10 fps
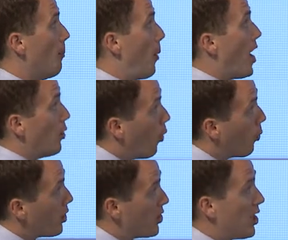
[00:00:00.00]
But in
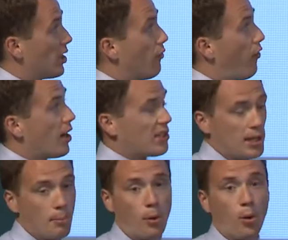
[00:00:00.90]
all, this signifies
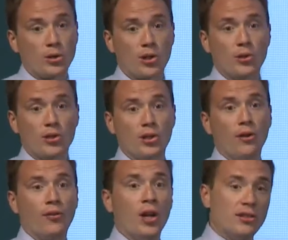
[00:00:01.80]
the importance
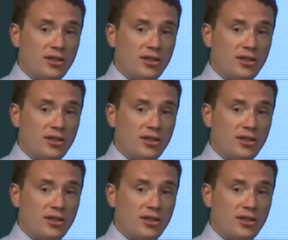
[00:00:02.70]
of